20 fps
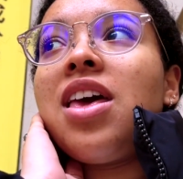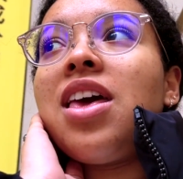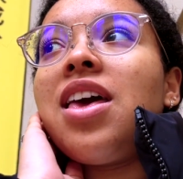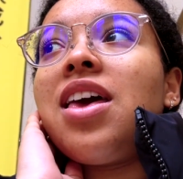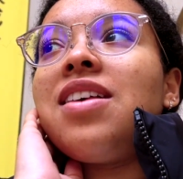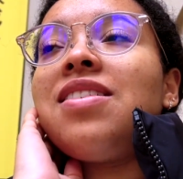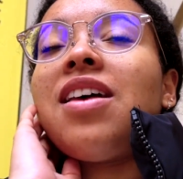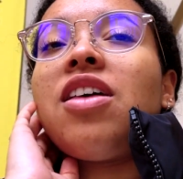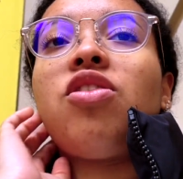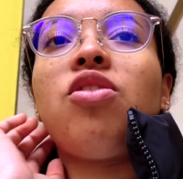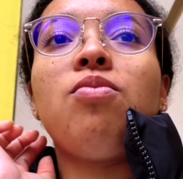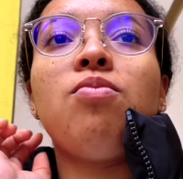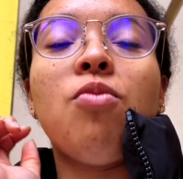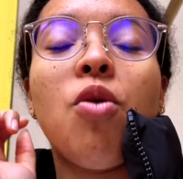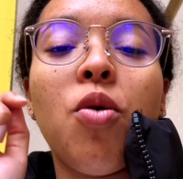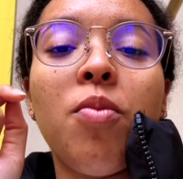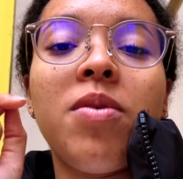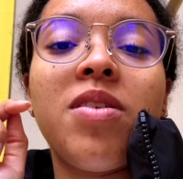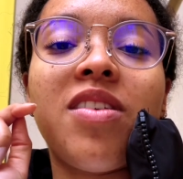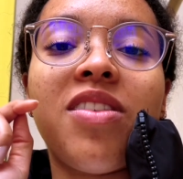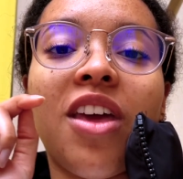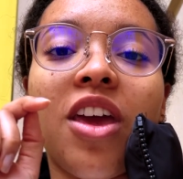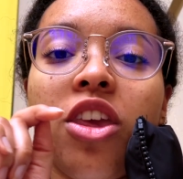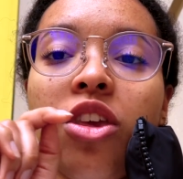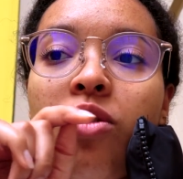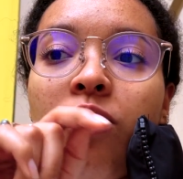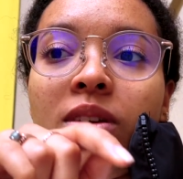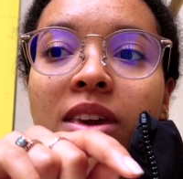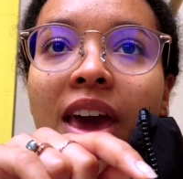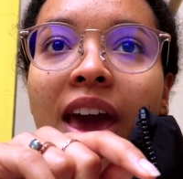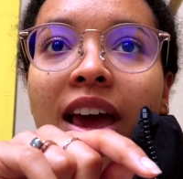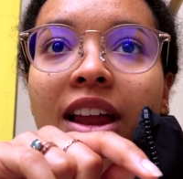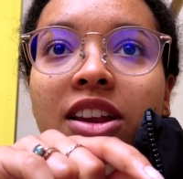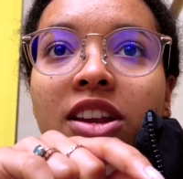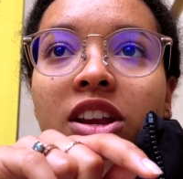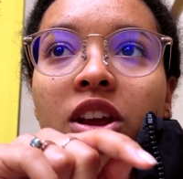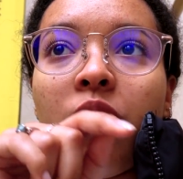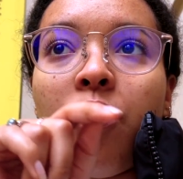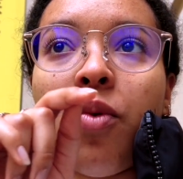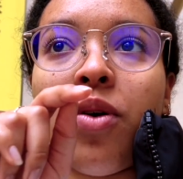Is that the moment that you get
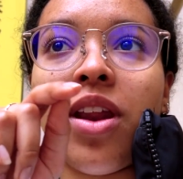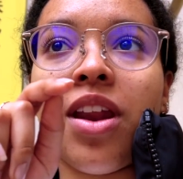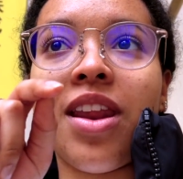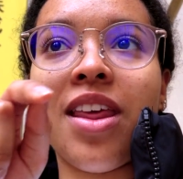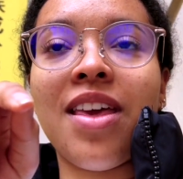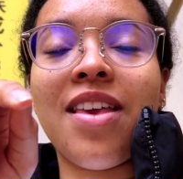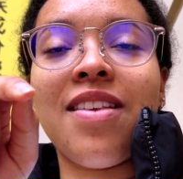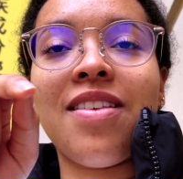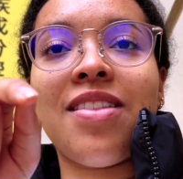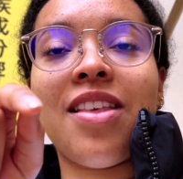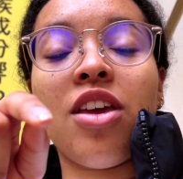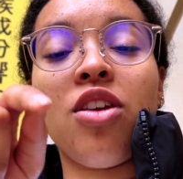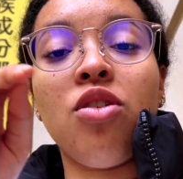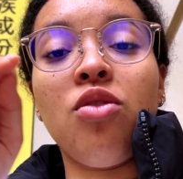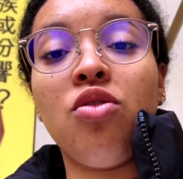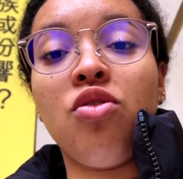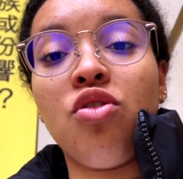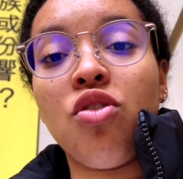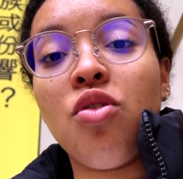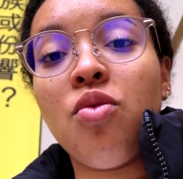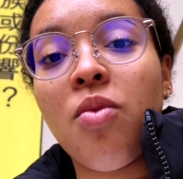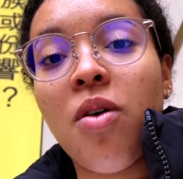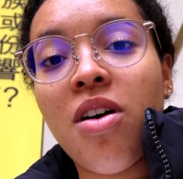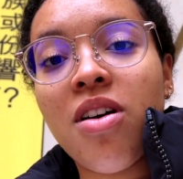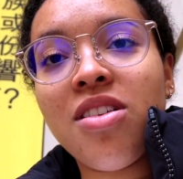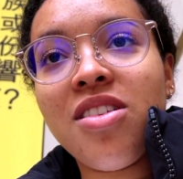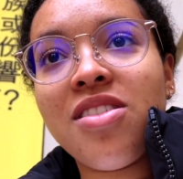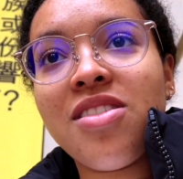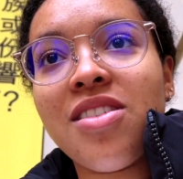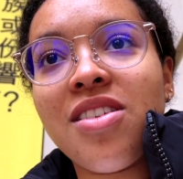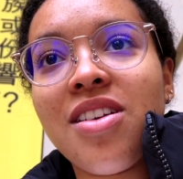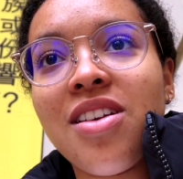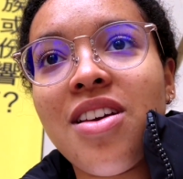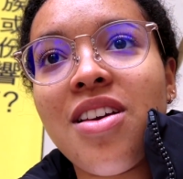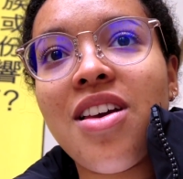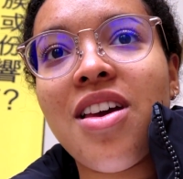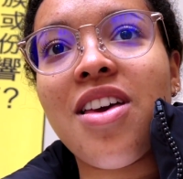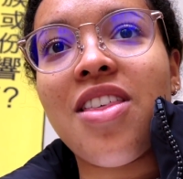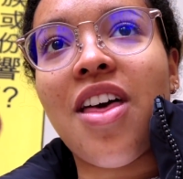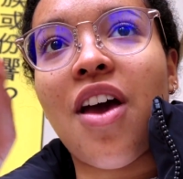what it is that you do want,
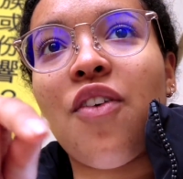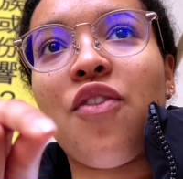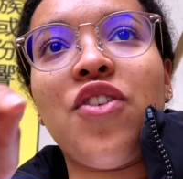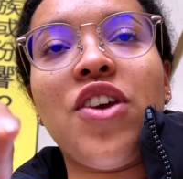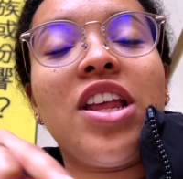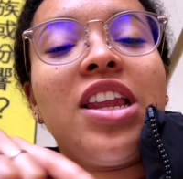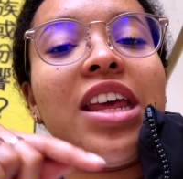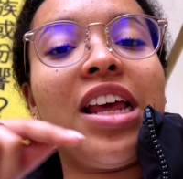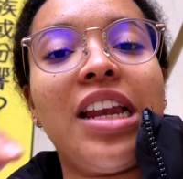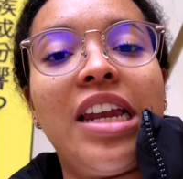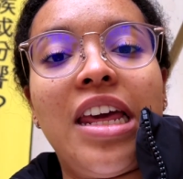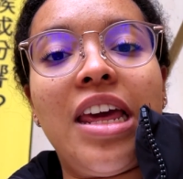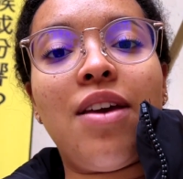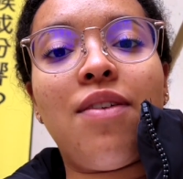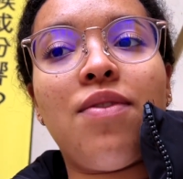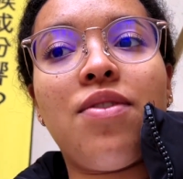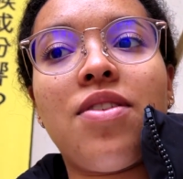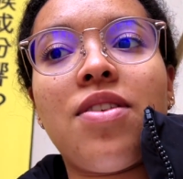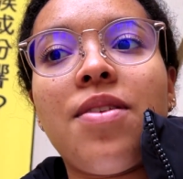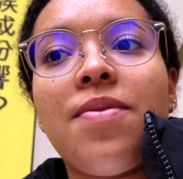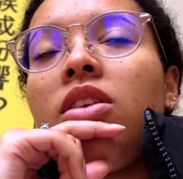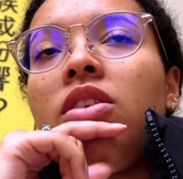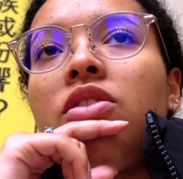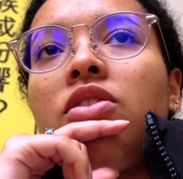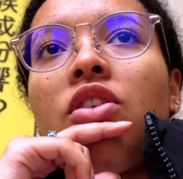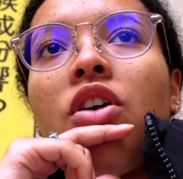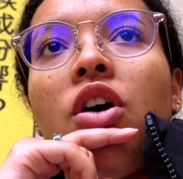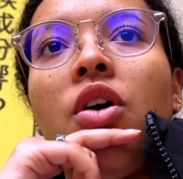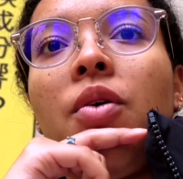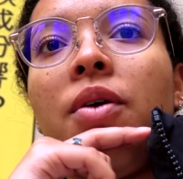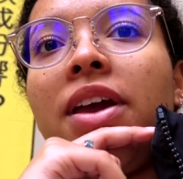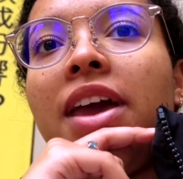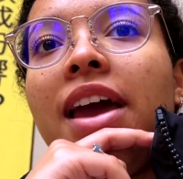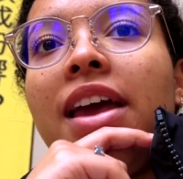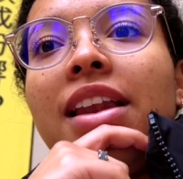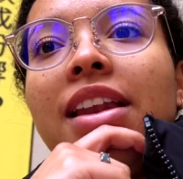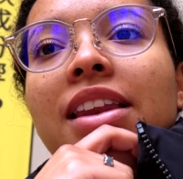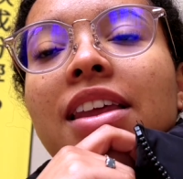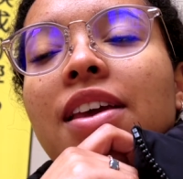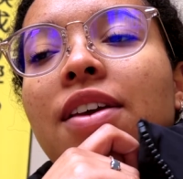that feeling leaves. So again,
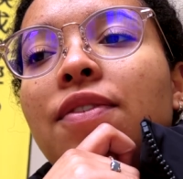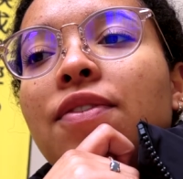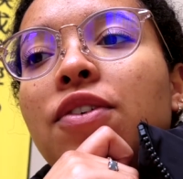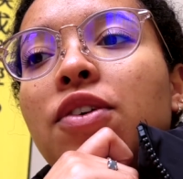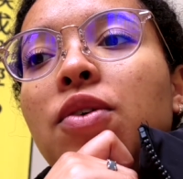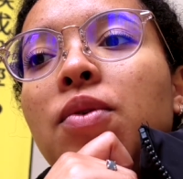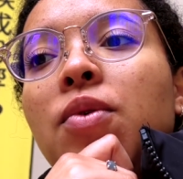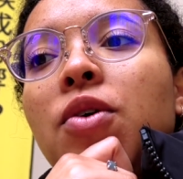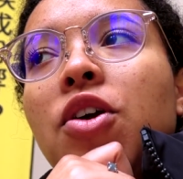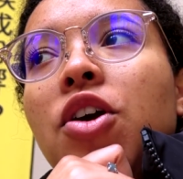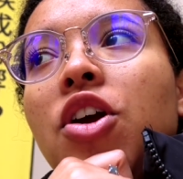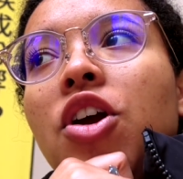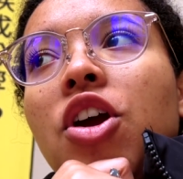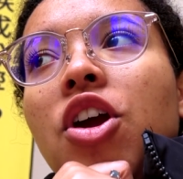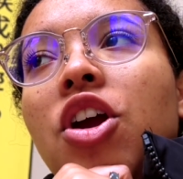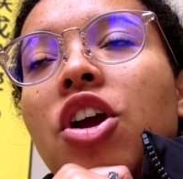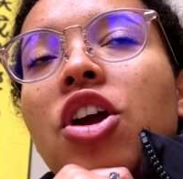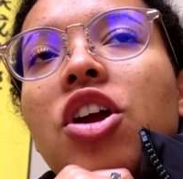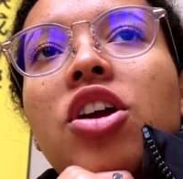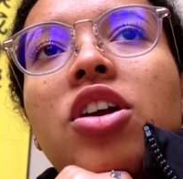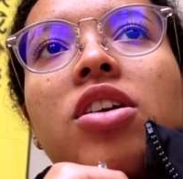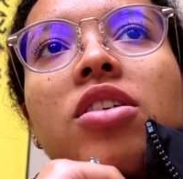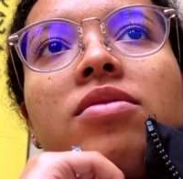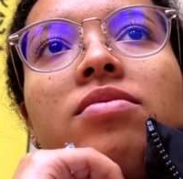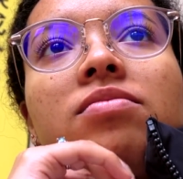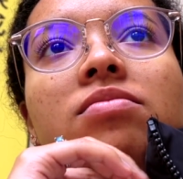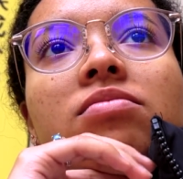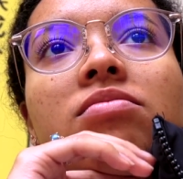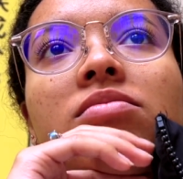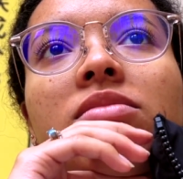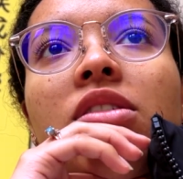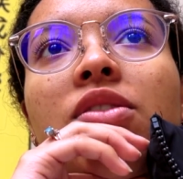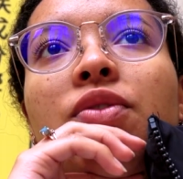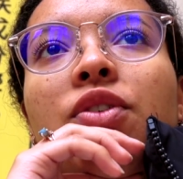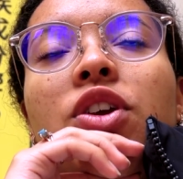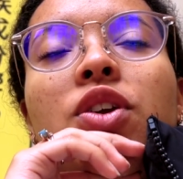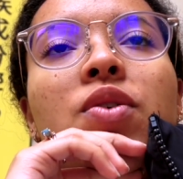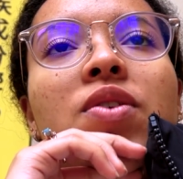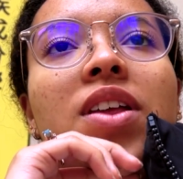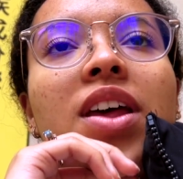if we
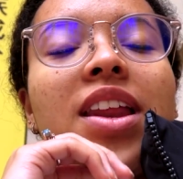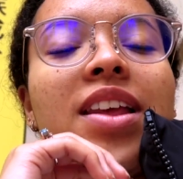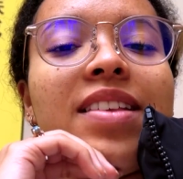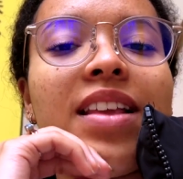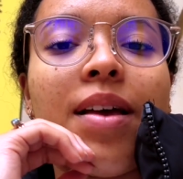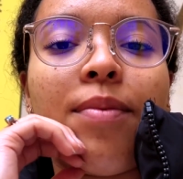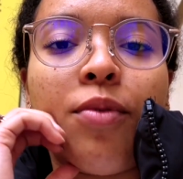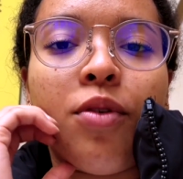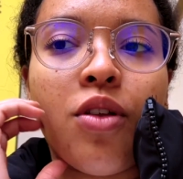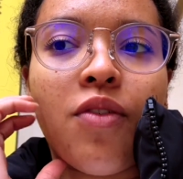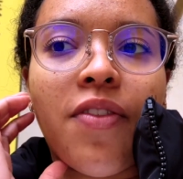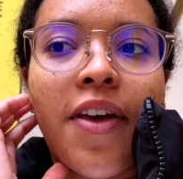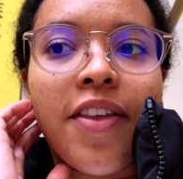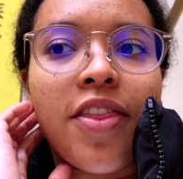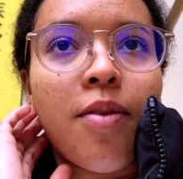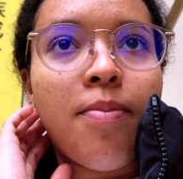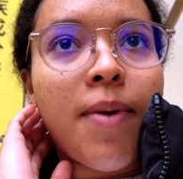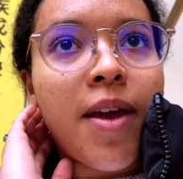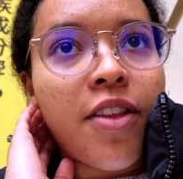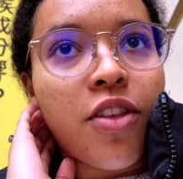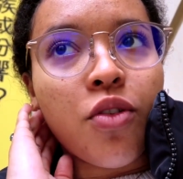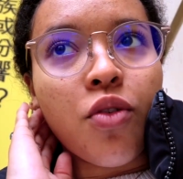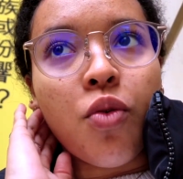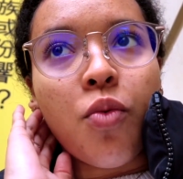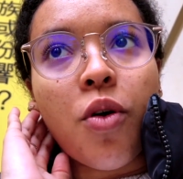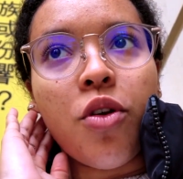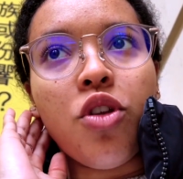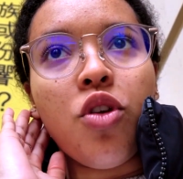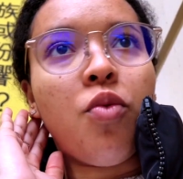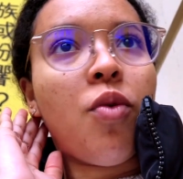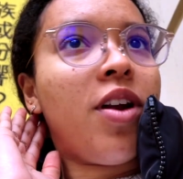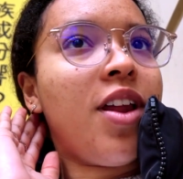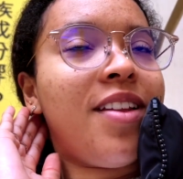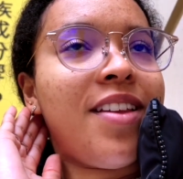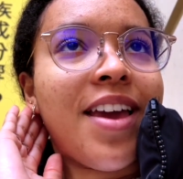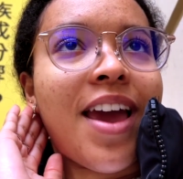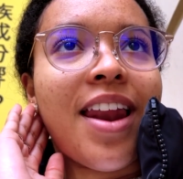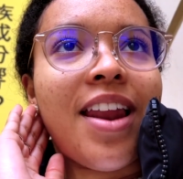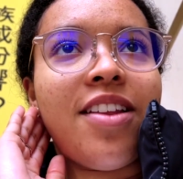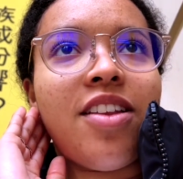use that example of like the med school one, you wanted to
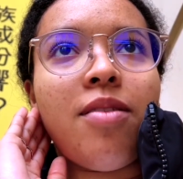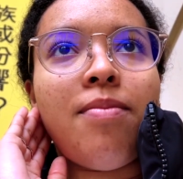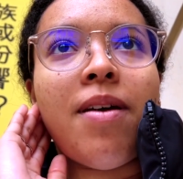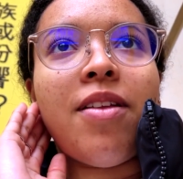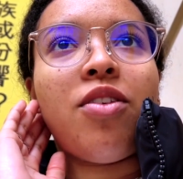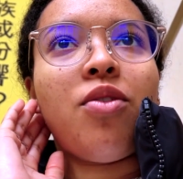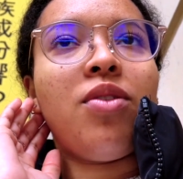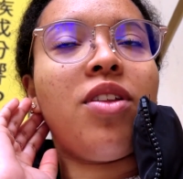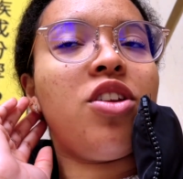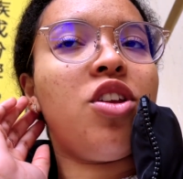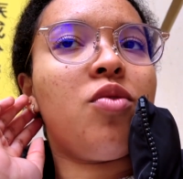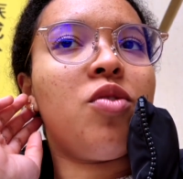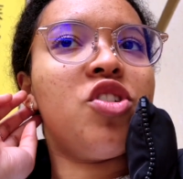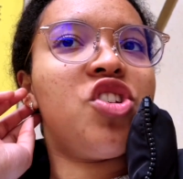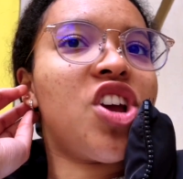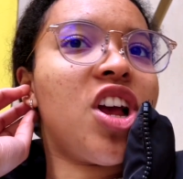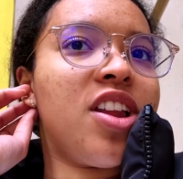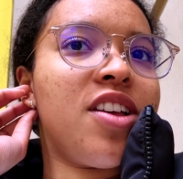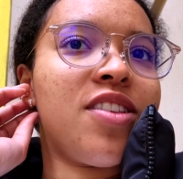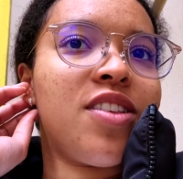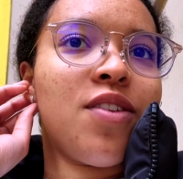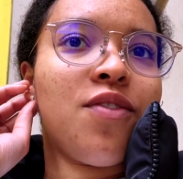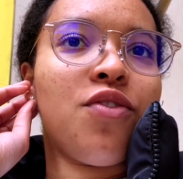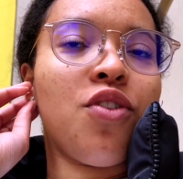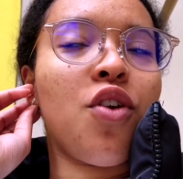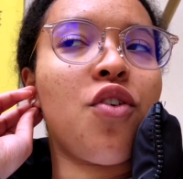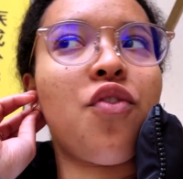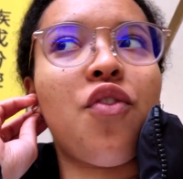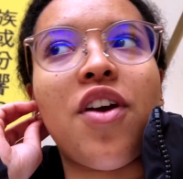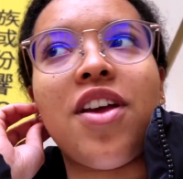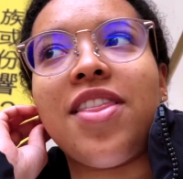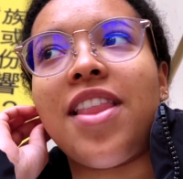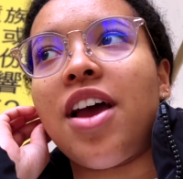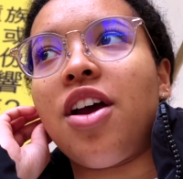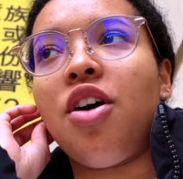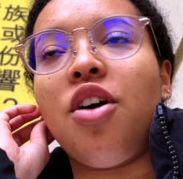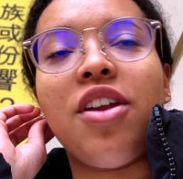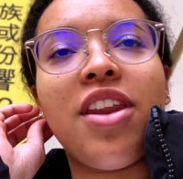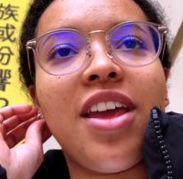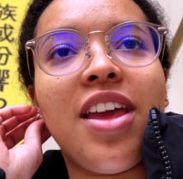get into med school and you were jealous of your friend that
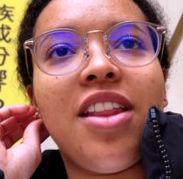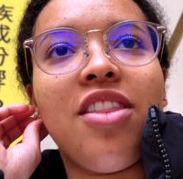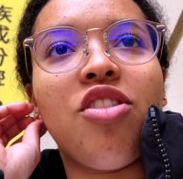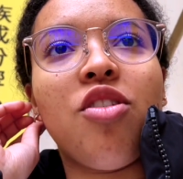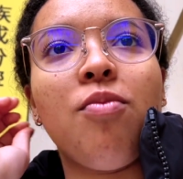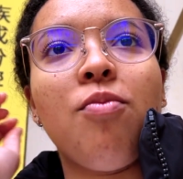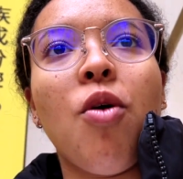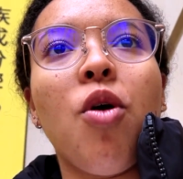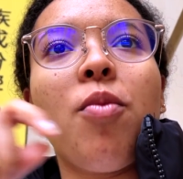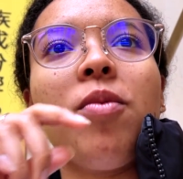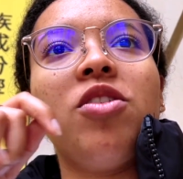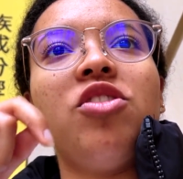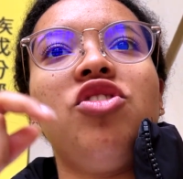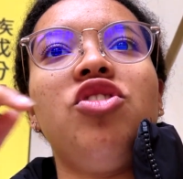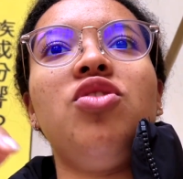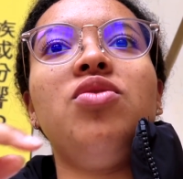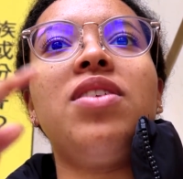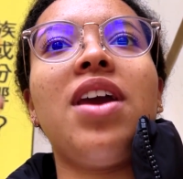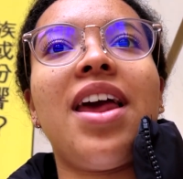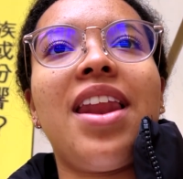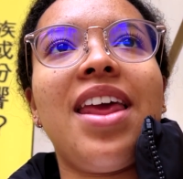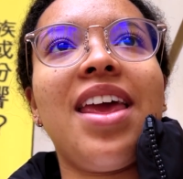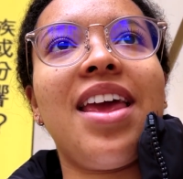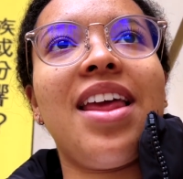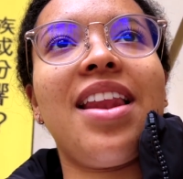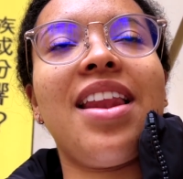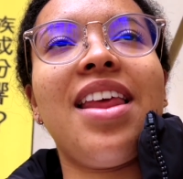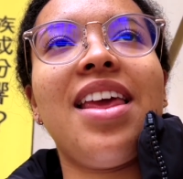got in, the moment you get in,